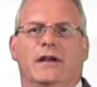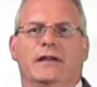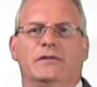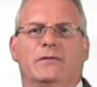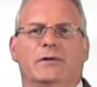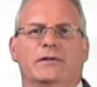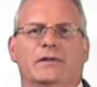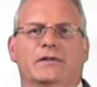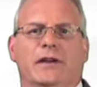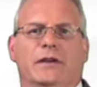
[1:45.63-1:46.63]
on its
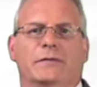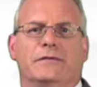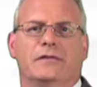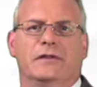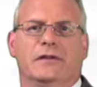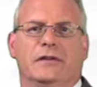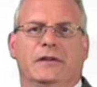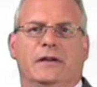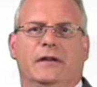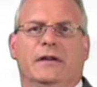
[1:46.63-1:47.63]
46-acre
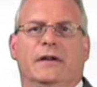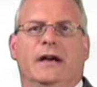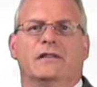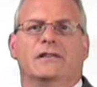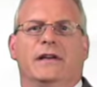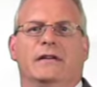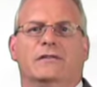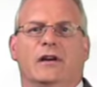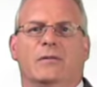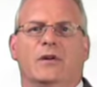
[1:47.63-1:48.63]
facility on Seattle's
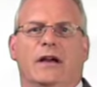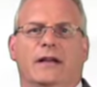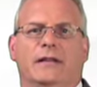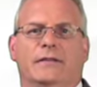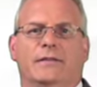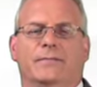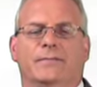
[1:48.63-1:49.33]
Harbor Island.